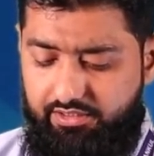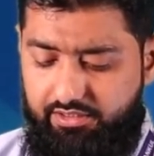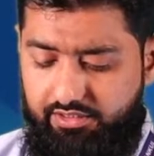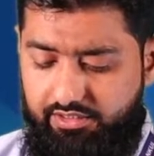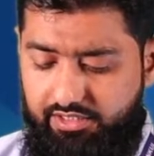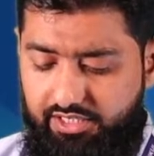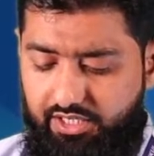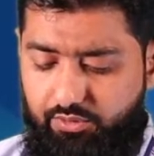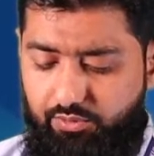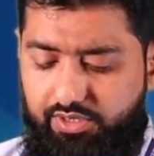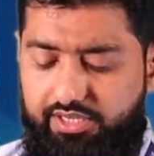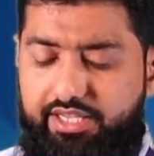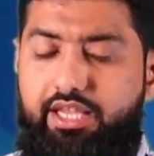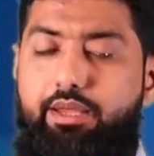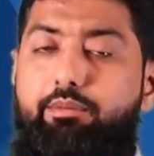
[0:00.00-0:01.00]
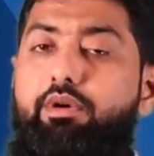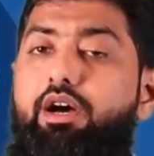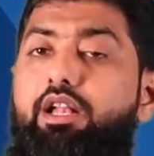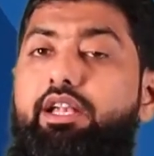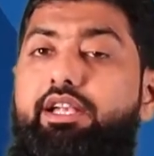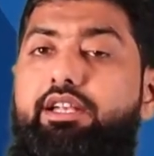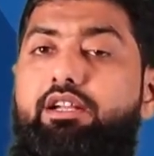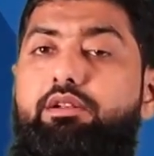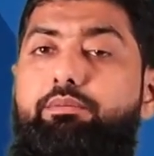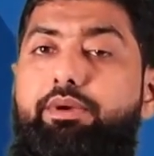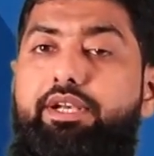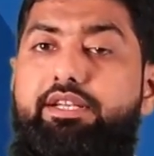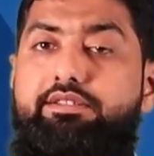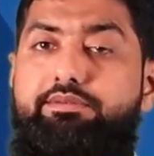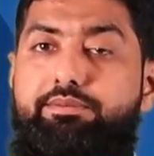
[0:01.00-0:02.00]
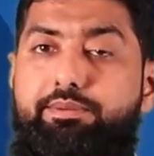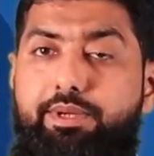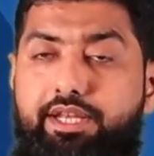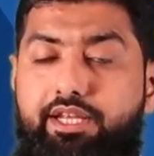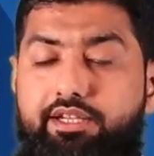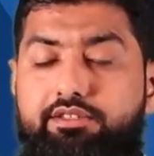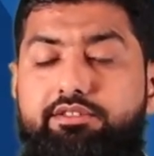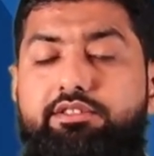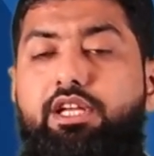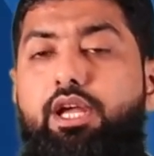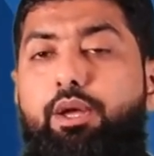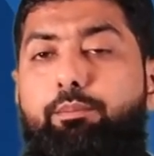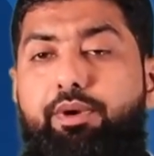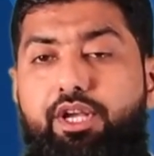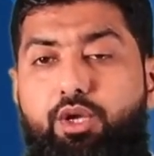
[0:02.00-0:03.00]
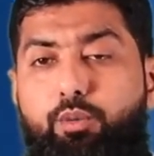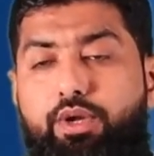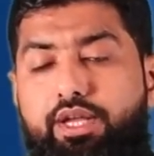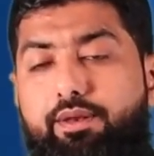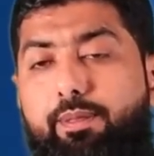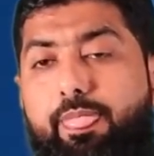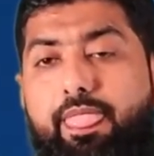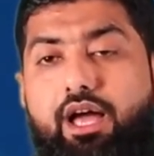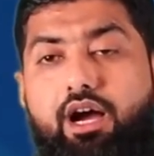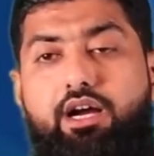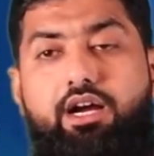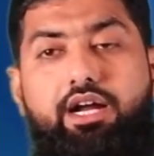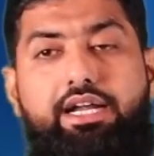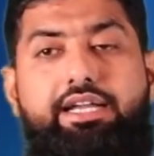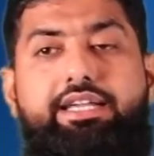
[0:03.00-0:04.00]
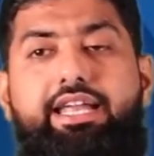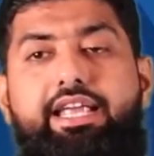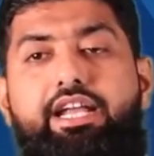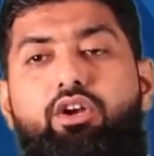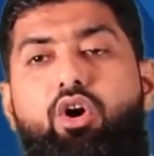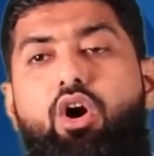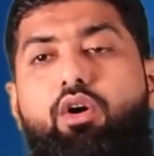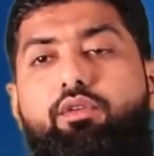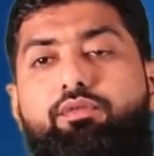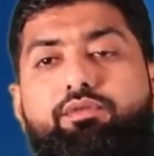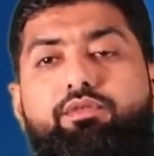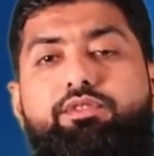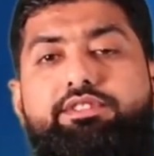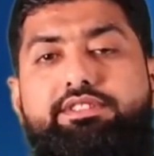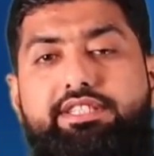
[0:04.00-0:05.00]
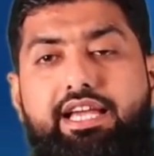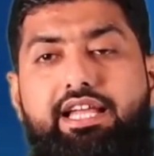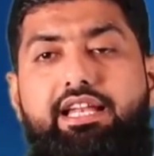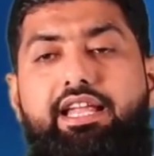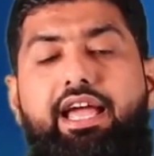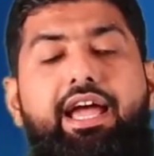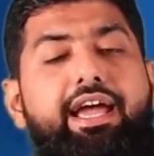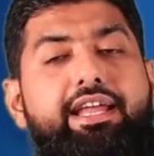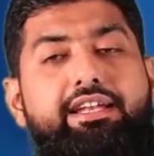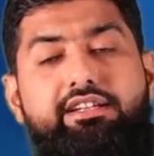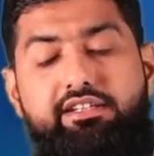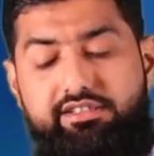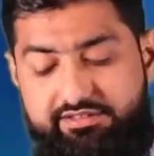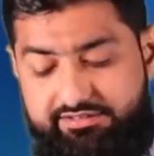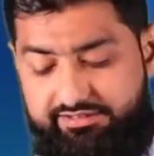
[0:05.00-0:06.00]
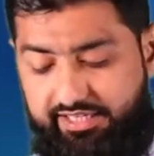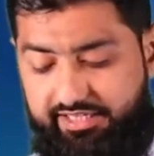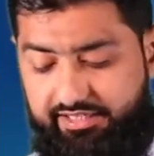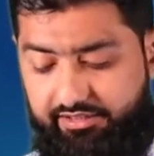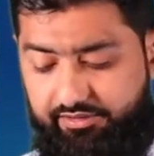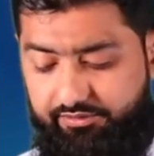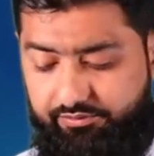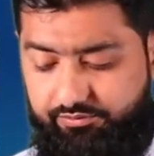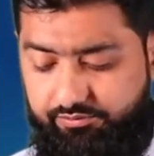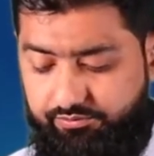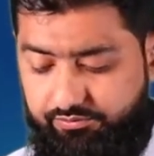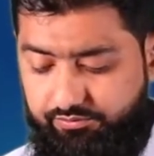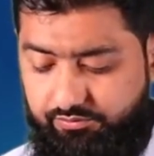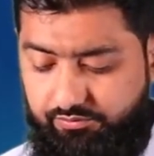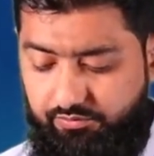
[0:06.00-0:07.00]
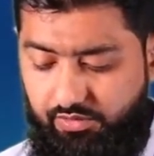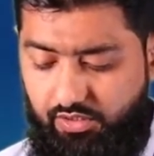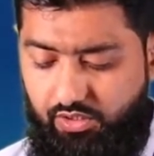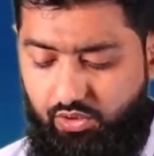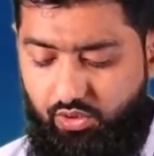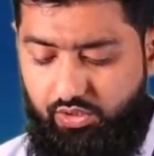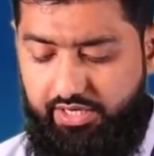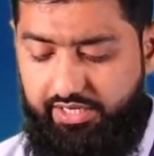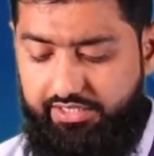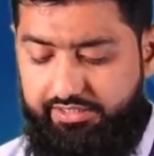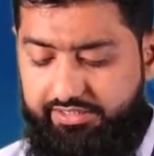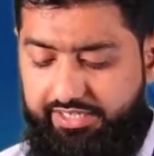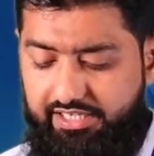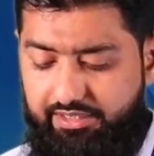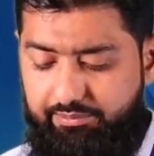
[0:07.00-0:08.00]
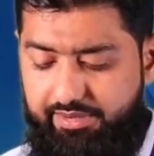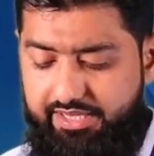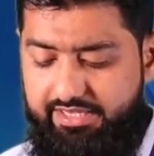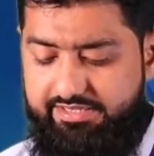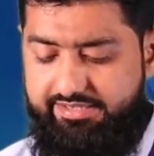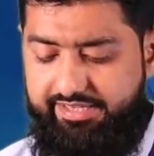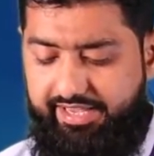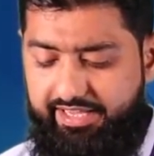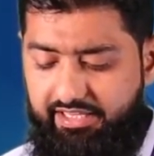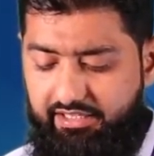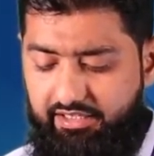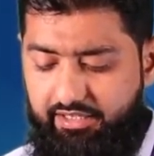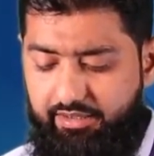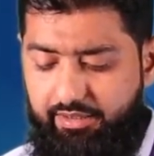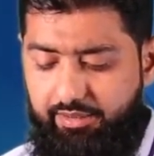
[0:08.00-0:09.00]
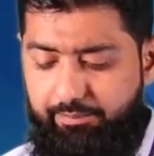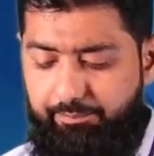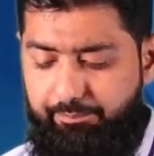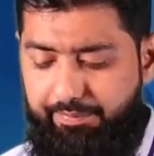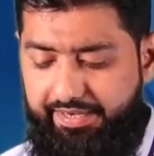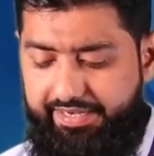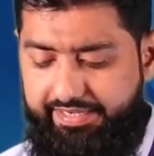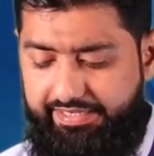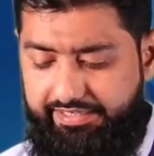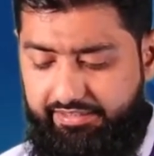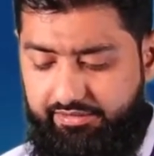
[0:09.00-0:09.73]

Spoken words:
it will keep a little bit space between a content of cell and cell. Okay, that means cell padding.